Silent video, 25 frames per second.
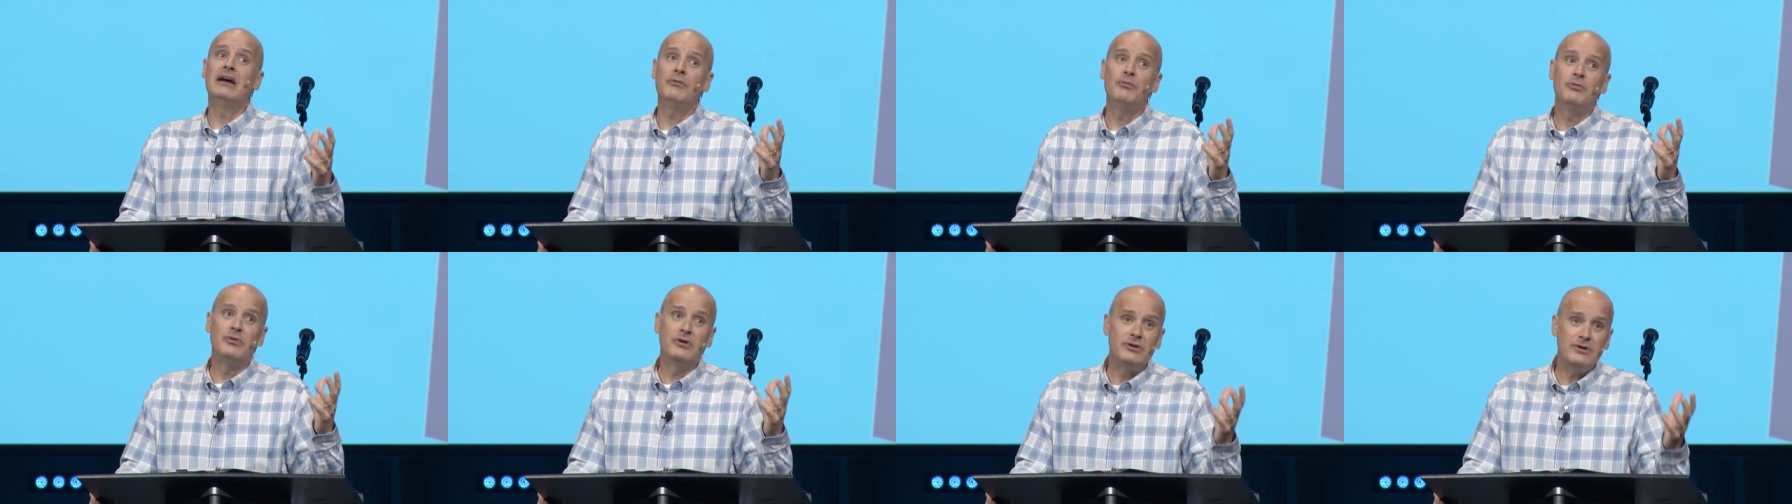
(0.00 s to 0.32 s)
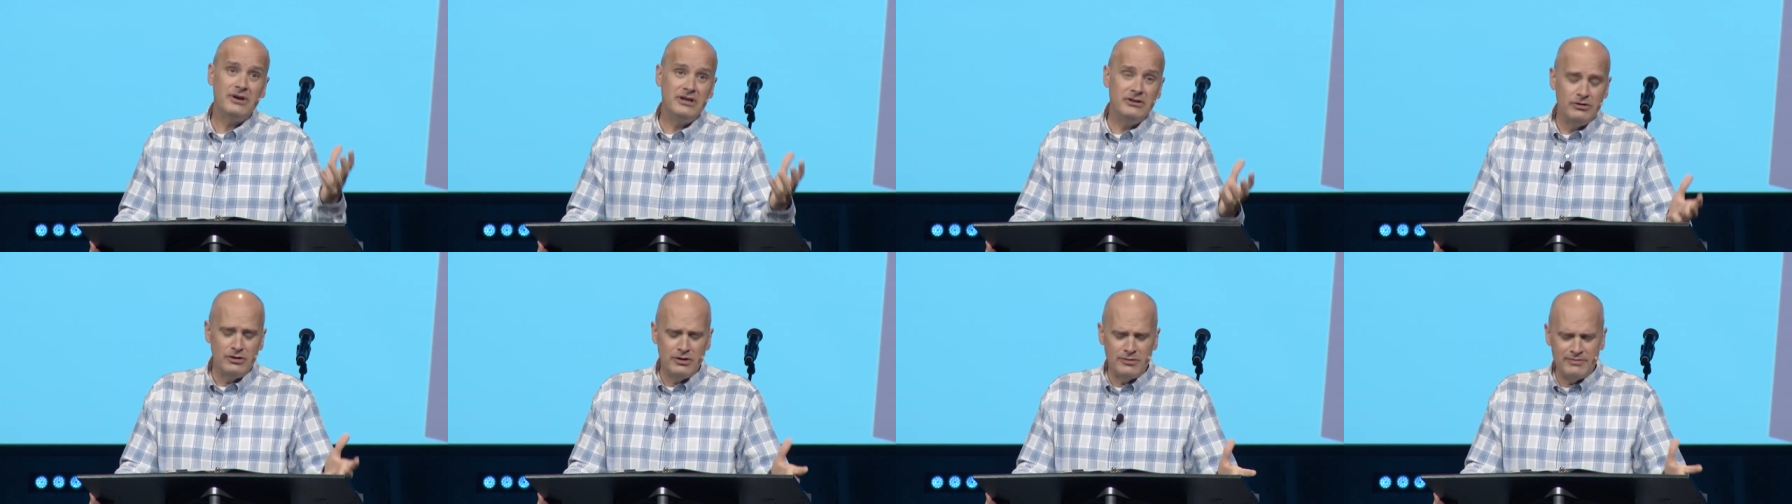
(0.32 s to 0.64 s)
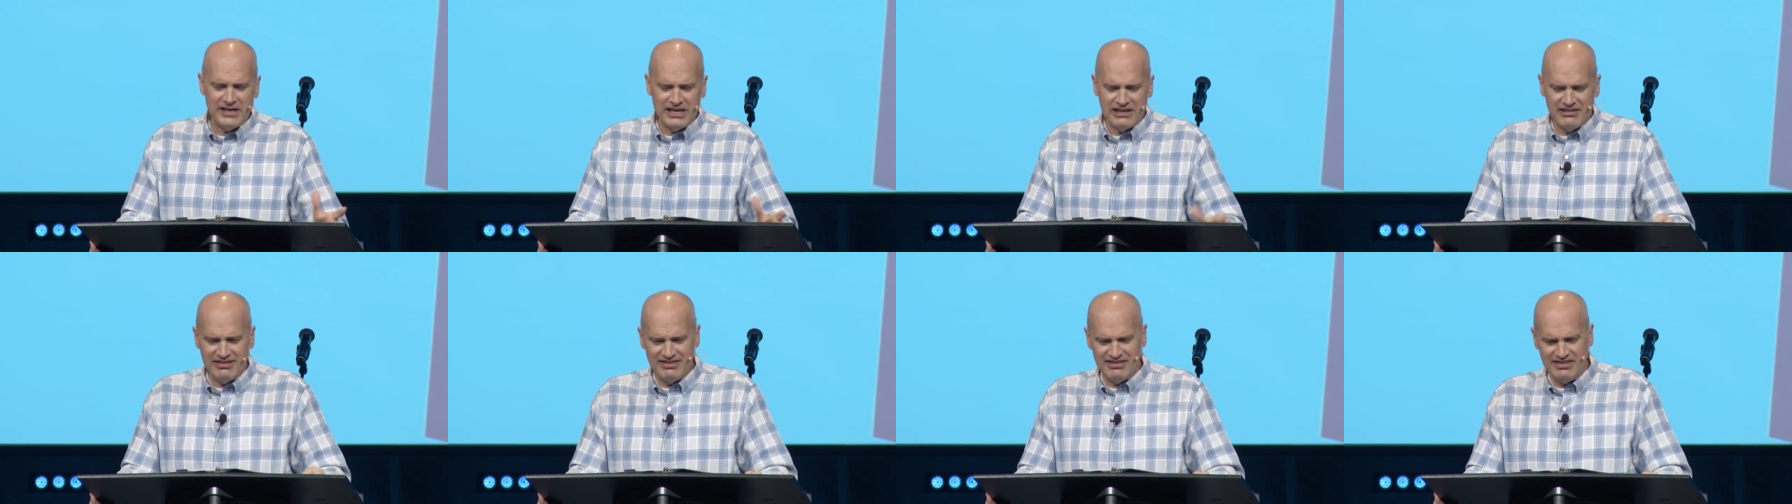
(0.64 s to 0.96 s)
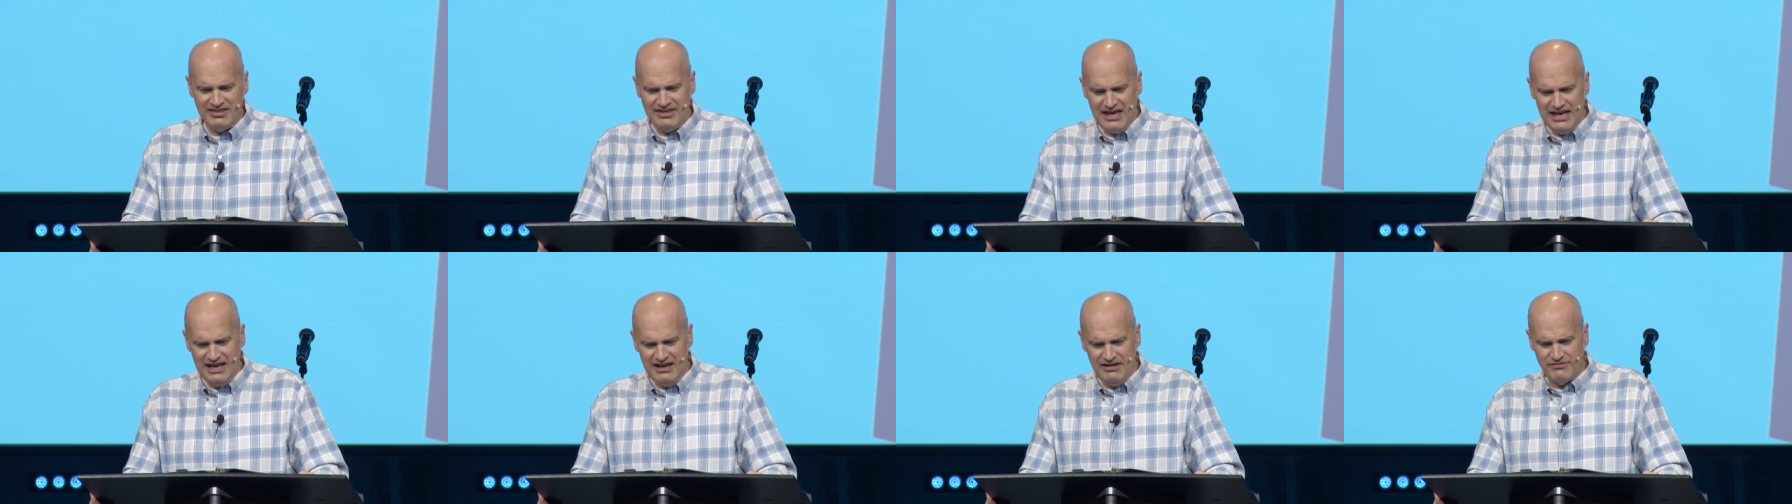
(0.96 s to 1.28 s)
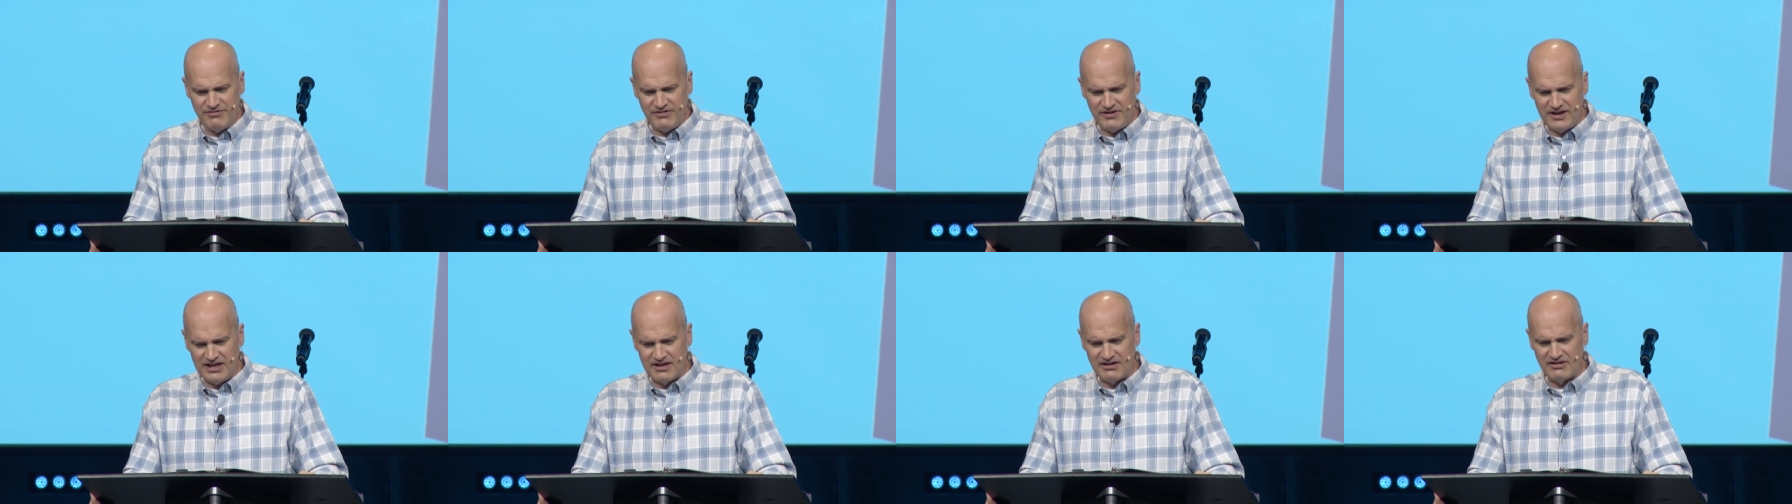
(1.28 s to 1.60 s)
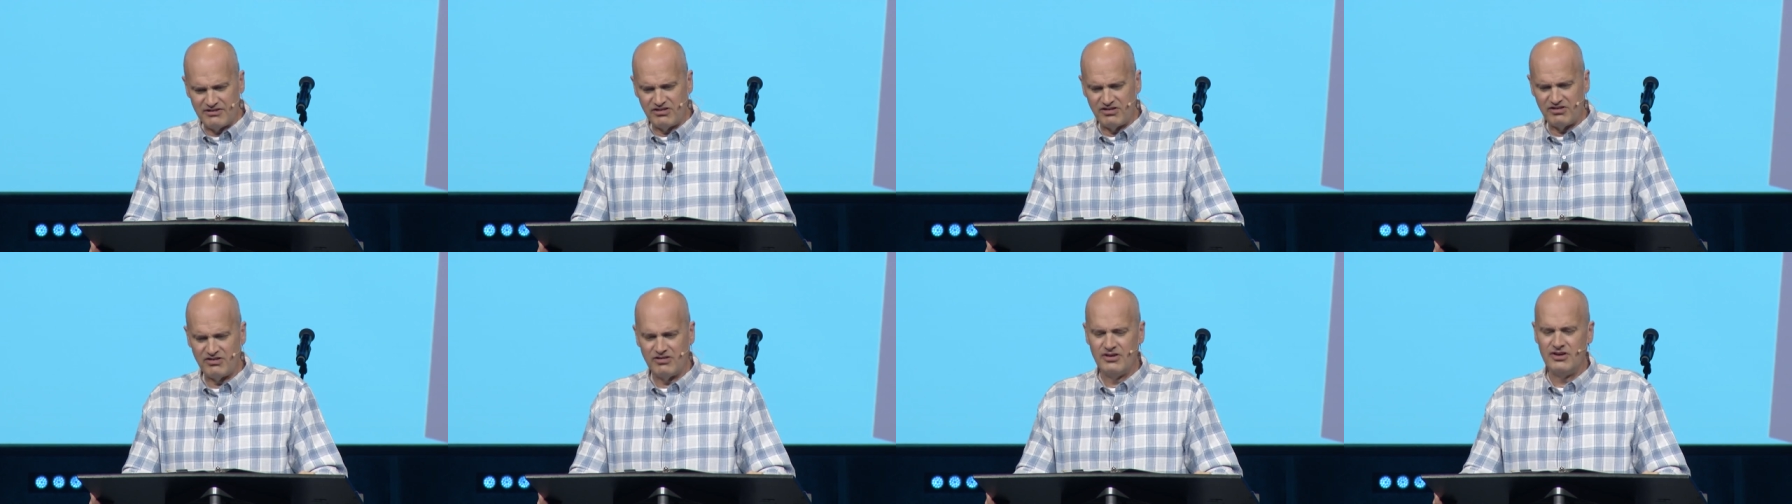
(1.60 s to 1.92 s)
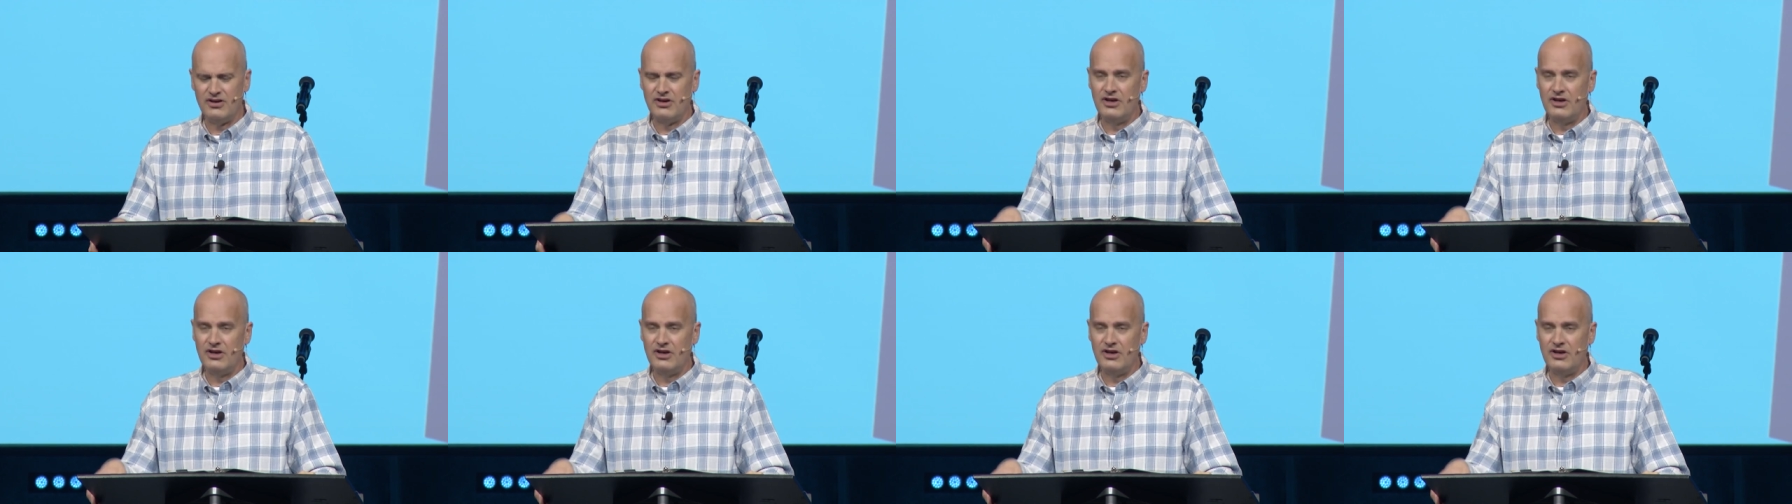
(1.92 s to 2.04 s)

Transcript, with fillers: What do I do about savings?